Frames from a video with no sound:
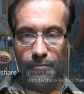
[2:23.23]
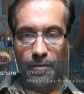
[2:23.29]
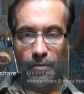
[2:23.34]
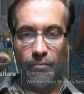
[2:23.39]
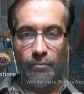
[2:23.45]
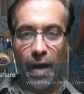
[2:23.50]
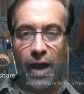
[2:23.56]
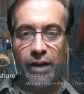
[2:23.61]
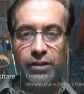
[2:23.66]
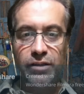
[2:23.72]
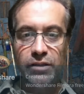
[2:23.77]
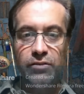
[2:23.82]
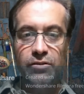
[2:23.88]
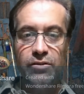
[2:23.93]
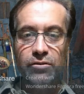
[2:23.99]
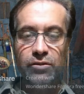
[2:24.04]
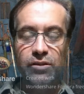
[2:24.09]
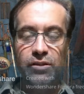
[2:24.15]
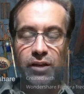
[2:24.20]
magic
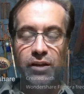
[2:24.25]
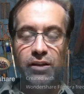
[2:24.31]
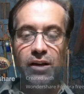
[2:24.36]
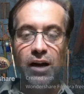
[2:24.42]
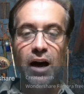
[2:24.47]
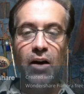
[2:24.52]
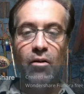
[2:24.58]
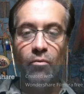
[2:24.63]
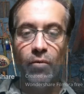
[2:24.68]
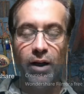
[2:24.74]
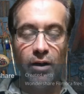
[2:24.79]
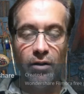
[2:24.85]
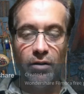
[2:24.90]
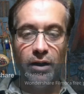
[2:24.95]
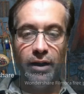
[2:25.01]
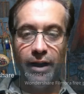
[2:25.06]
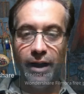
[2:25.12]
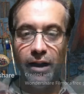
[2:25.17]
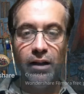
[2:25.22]
users could not
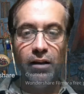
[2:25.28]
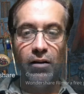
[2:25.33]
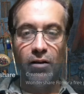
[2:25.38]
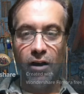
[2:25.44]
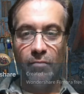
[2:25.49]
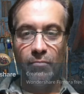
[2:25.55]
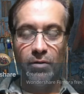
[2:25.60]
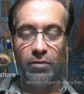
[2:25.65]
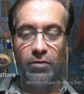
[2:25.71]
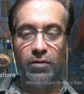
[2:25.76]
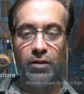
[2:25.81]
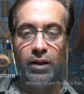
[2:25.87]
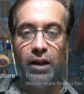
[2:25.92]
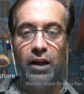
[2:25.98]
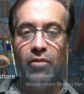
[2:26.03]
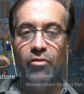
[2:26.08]
wear any armor.